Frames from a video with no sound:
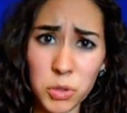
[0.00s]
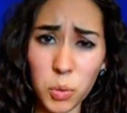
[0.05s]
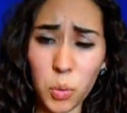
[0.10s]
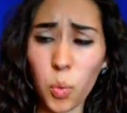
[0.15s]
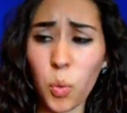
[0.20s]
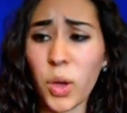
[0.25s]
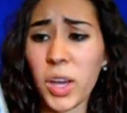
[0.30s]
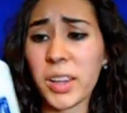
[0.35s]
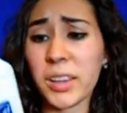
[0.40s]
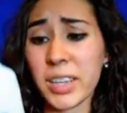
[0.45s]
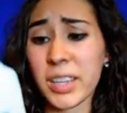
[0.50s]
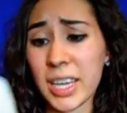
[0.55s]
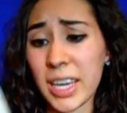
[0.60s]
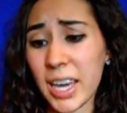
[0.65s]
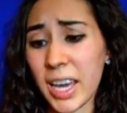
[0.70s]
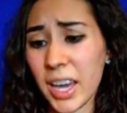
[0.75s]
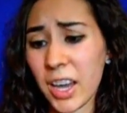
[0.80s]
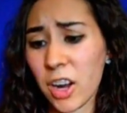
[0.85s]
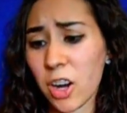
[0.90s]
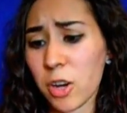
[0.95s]
to oily
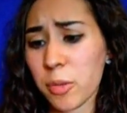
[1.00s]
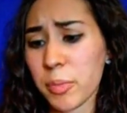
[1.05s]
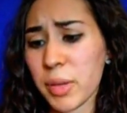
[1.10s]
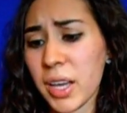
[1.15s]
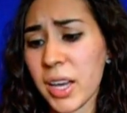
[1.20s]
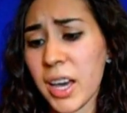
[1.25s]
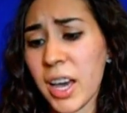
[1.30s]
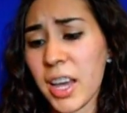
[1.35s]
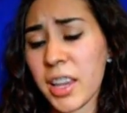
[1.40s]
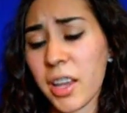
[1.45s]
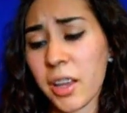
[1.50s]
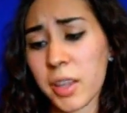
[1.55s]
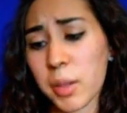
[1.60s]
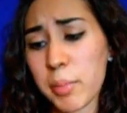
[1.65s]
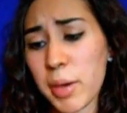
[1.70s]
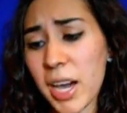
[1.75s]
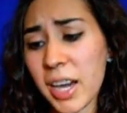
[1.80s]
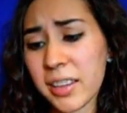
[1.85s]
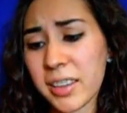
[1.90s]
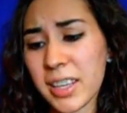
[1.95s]
hair. And on the
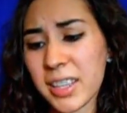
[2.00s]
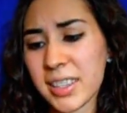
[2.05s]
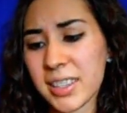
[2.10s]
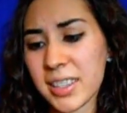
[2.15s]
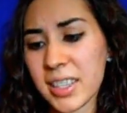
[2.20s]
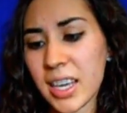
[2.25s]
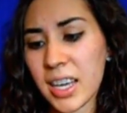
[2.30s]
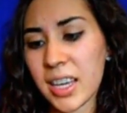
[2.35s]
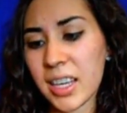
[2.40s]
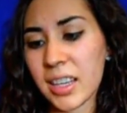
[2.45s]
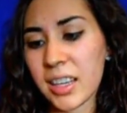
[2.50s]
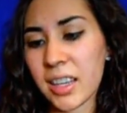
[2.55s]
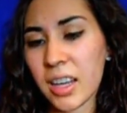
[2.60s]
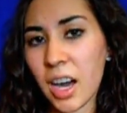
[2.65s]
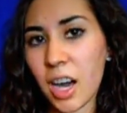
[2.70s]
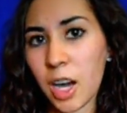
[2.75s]
back they say,